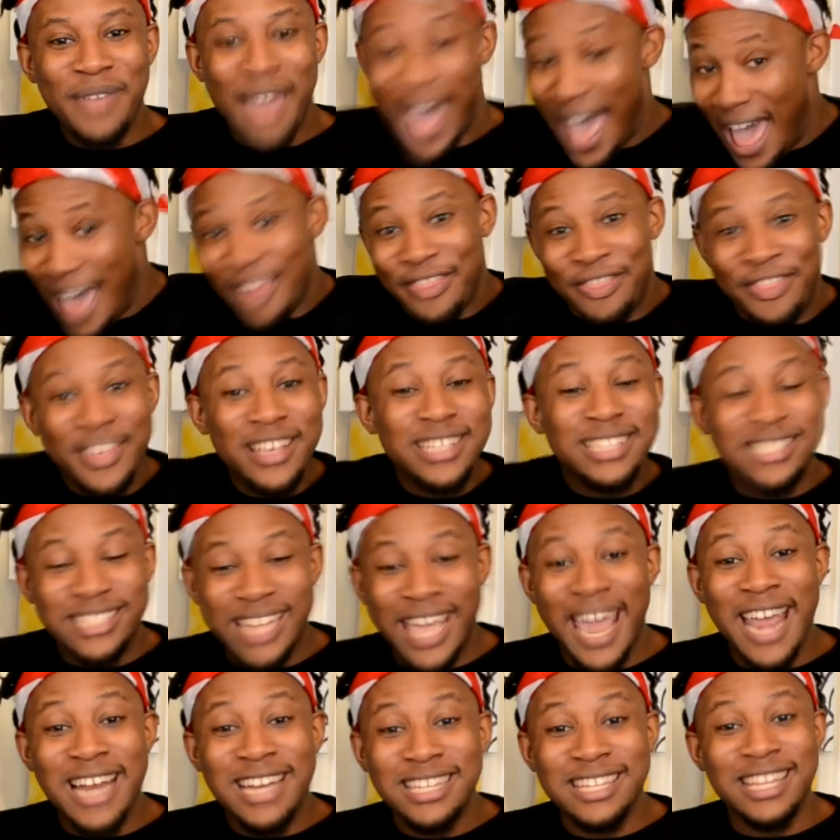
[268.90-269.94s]
at this
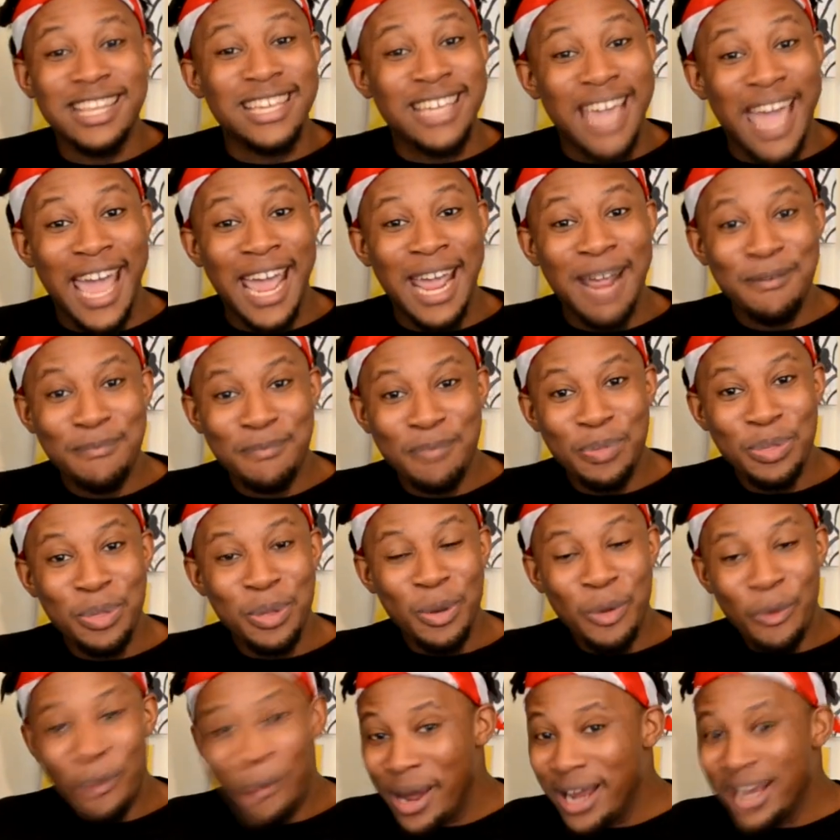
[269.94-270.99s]
stage in the game,
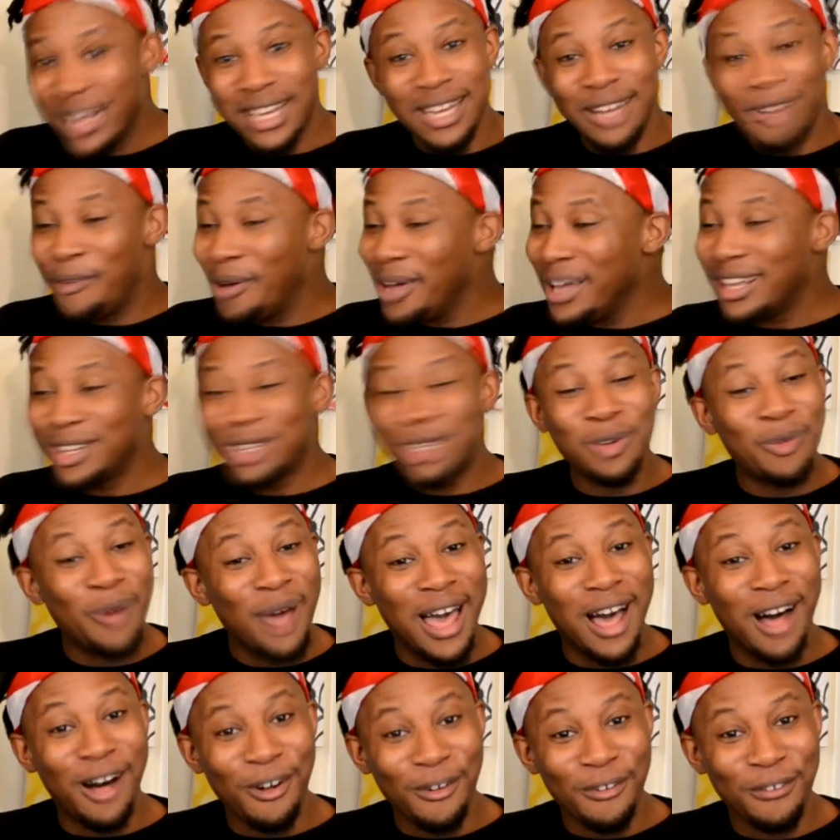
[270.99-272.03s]
week
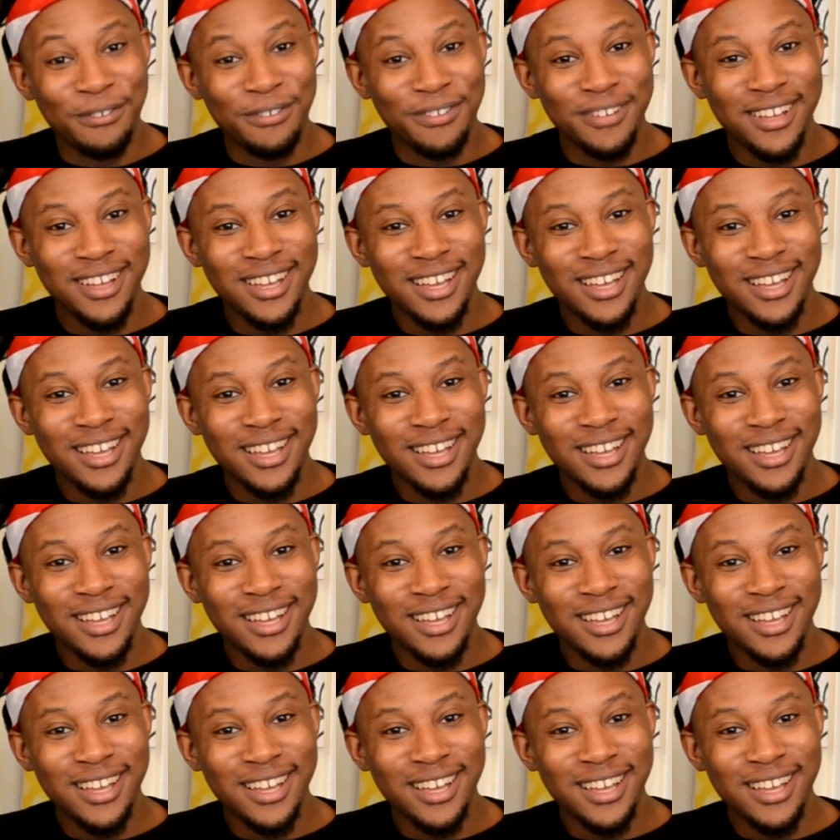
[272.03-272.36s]
12